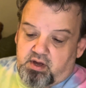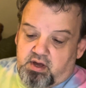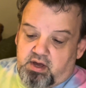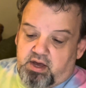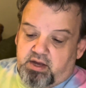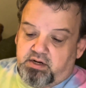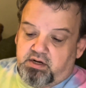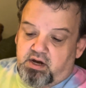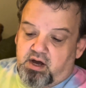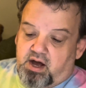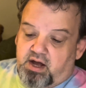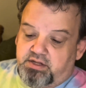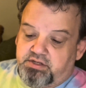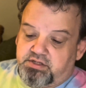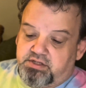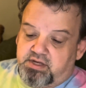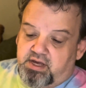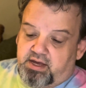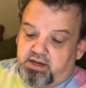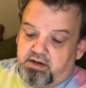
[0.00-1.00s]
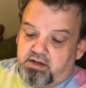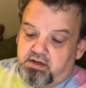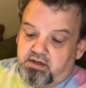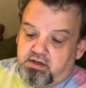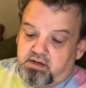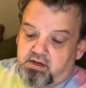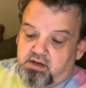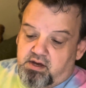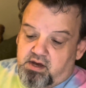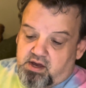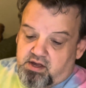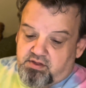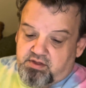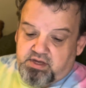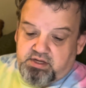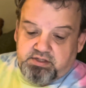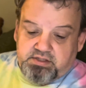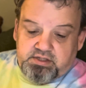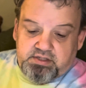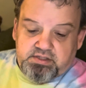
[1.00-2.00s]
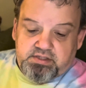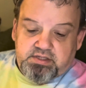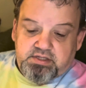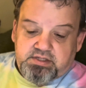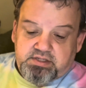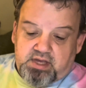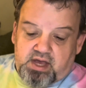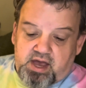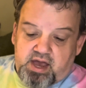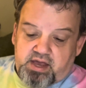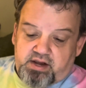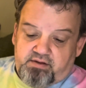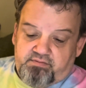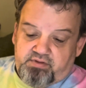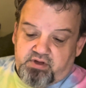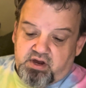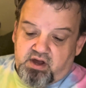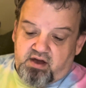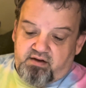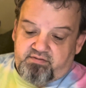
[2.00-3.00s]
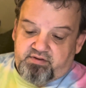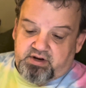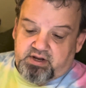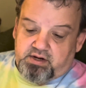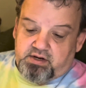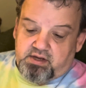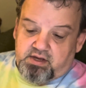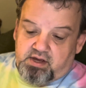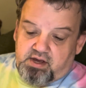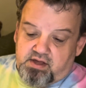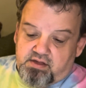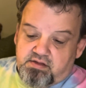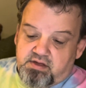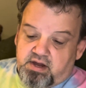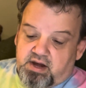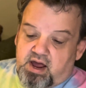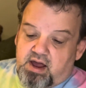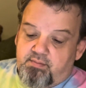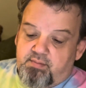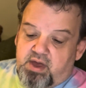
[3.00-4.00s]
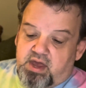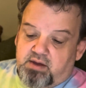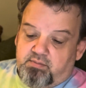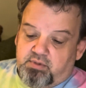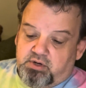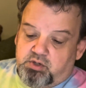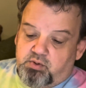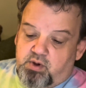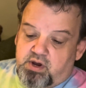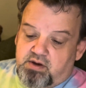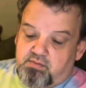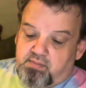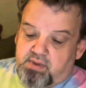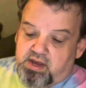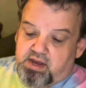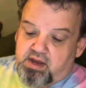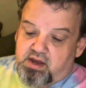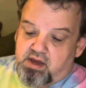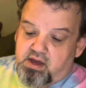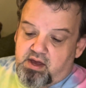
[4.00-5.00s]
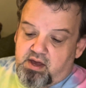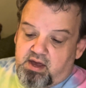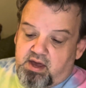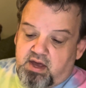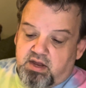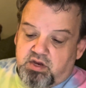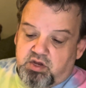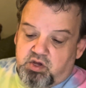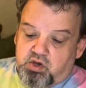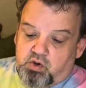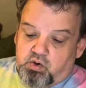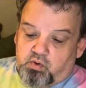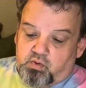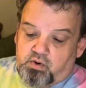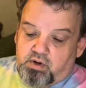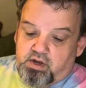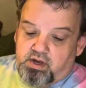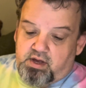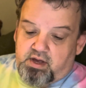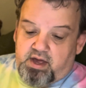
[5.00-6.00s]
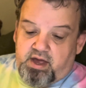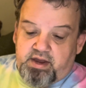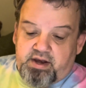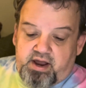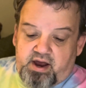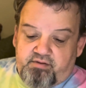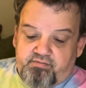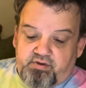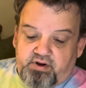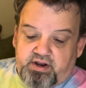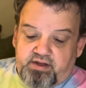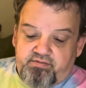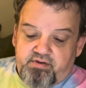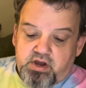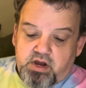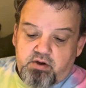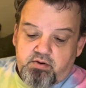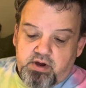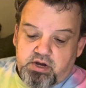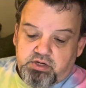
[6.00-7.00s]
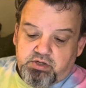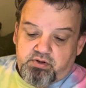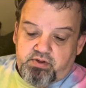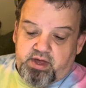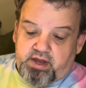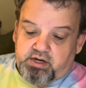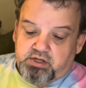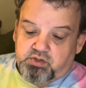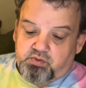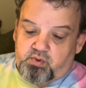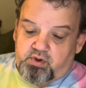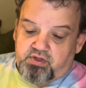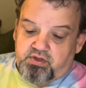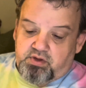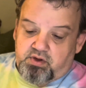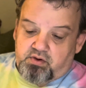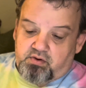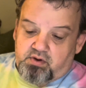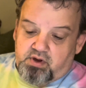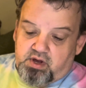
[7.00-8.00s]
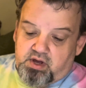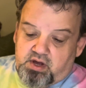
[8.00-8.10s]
And God said, This is the sign of the covenant that I make between me and you and every living creature that is with you